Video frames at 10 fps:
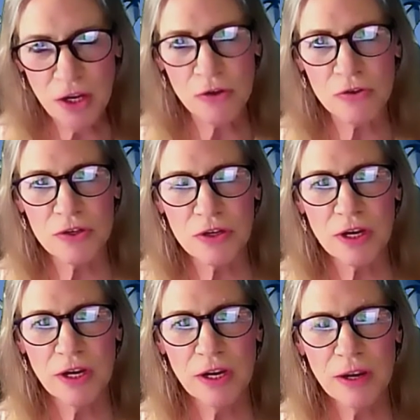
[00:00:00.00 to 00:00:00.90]

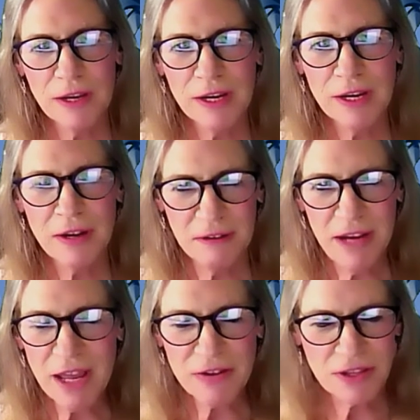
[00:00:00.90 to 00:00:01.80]
Huge.
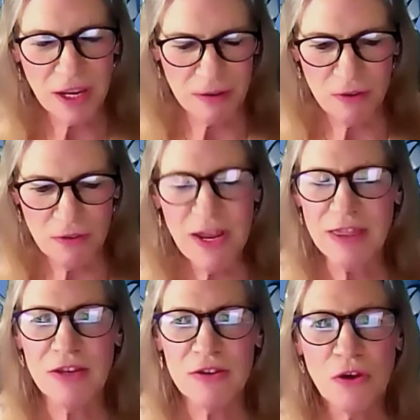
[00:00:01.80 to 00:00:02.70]
Yes, you've
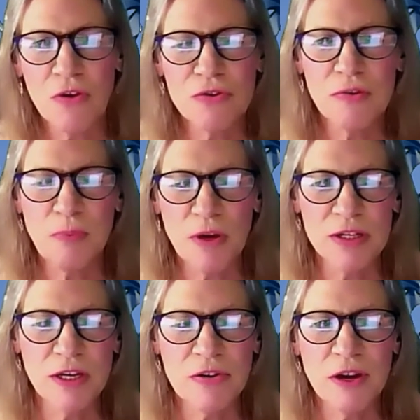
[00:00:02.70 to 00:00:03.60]
got this old
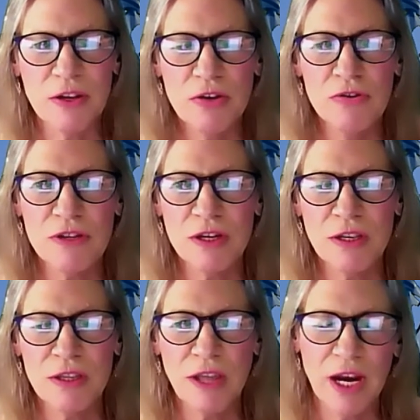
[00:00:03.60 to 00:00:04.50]
support center in
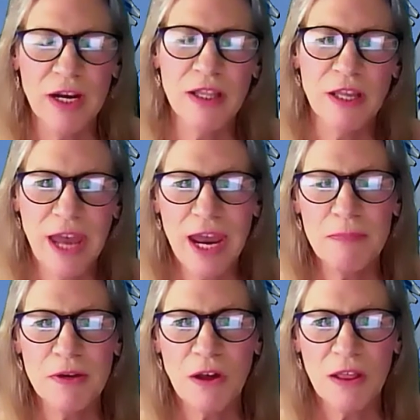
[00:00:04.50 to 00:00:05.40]
Houston and in the
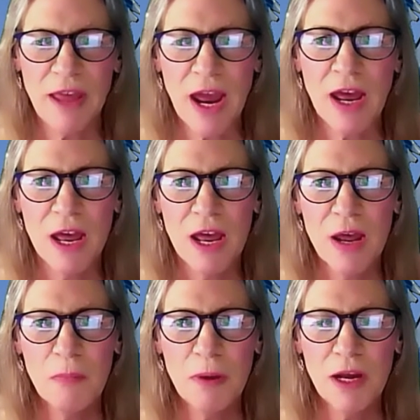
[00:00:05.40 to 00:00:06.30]
Cape and all that,
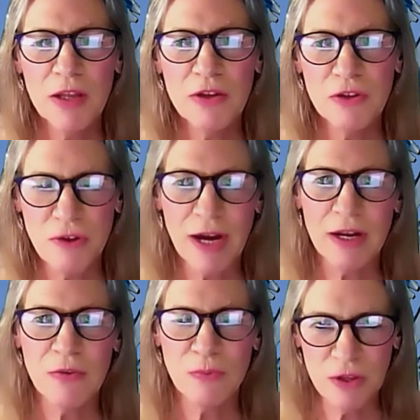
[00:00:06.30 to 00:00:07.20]
but to
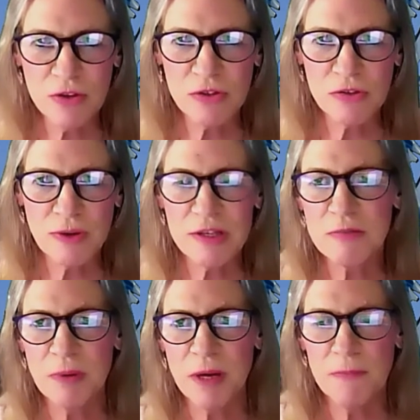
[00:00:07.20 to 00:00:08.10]
try to reduce the
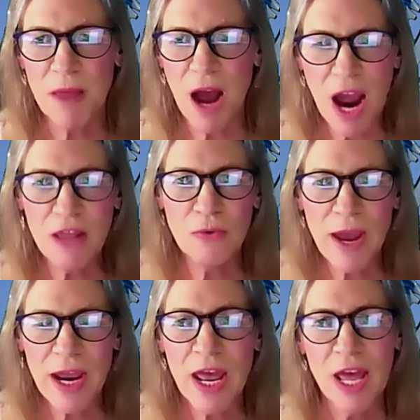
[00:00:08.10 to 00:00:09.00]
risk. But either
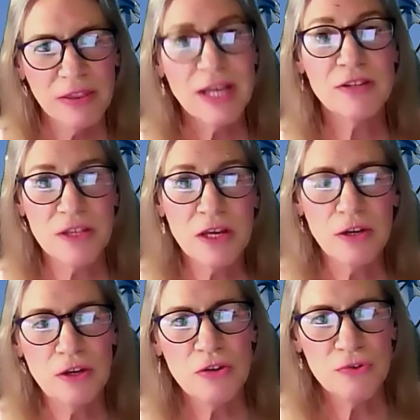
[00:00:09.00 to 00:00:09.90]
way, that's
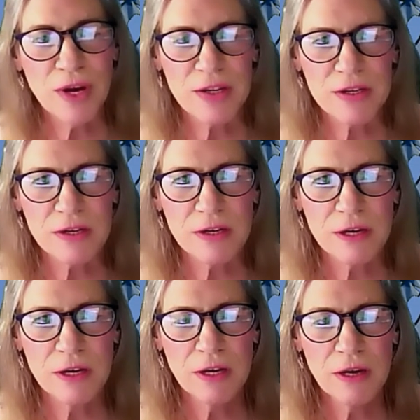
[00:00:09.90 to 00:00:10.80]
still a huge risk.
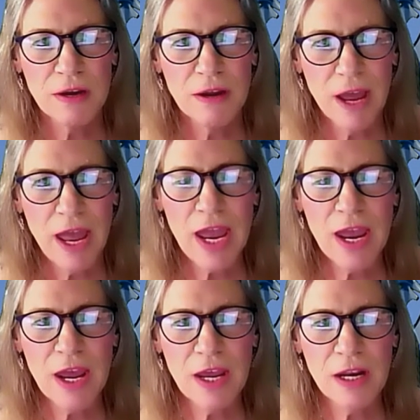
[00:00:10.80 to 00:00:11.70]

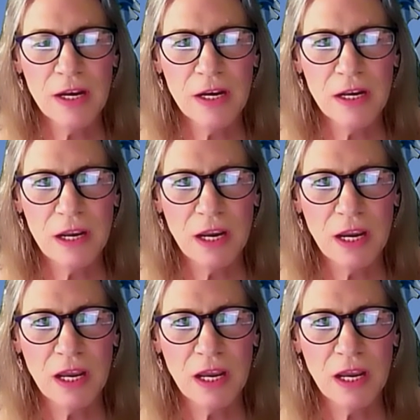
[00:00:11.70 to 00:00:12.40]
And